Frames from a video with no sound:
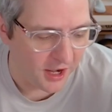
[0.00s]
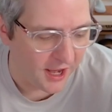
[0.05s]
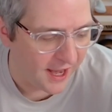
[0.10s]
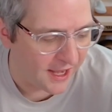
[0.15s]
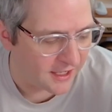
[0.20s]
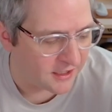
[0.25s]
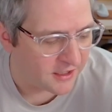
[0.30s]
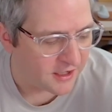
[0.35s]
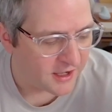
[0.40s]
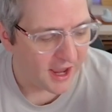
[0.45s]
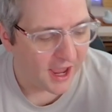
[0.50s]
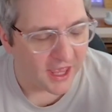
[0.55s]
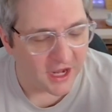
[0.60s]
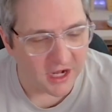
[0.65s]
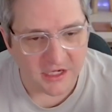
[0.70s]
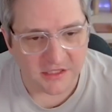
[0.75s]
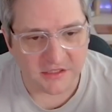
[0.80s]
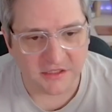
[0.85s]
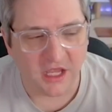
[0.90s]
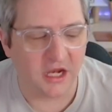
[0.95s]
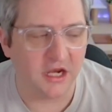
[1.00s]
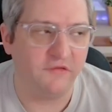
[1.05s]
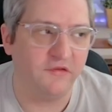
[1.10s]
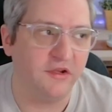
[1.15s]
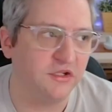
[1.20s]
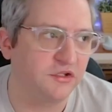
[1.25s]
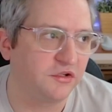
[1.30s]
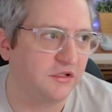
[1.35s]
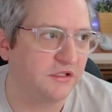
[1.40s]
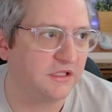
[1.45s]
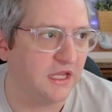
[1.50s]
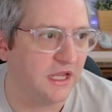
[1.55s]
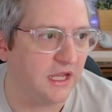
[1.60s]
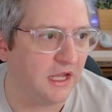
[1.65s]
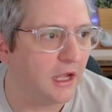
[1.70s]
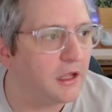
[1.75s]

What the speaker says: and it is kind of interesting.